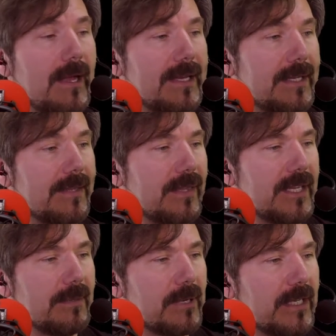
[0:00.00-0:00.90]
in
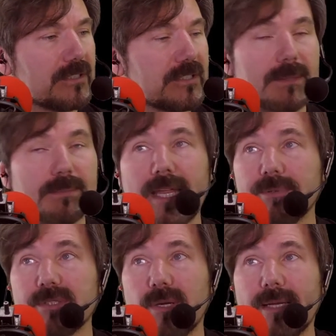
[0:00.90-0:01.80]
the BioStep
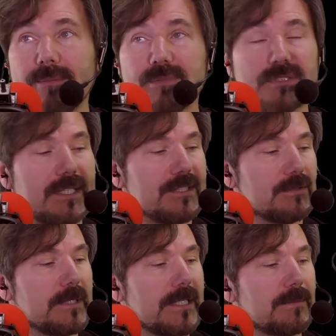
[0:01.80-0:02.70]
Capture app, so that you'll
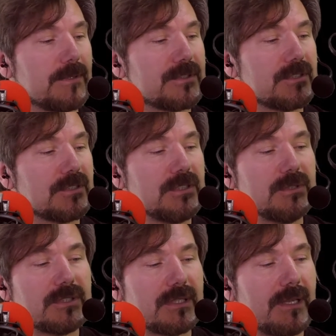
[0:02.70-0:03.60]
be able to use